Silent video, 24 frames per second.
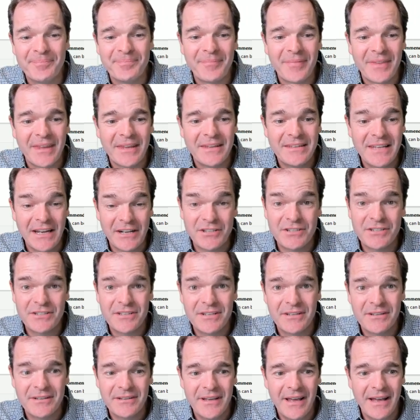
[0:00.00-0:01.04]
text,
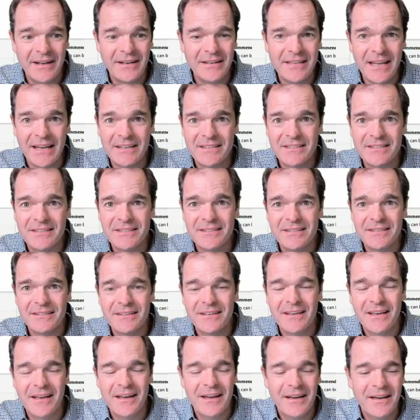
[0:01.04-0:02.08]
edit text.
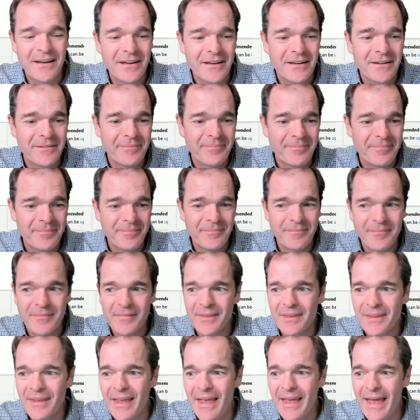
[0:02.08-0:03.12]

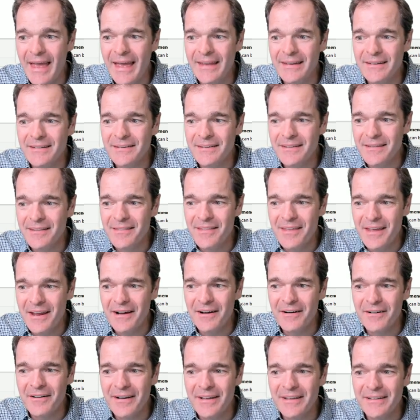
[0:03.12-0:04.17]
And
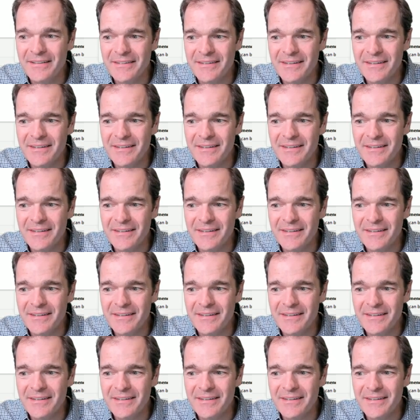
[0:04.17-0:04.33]
there it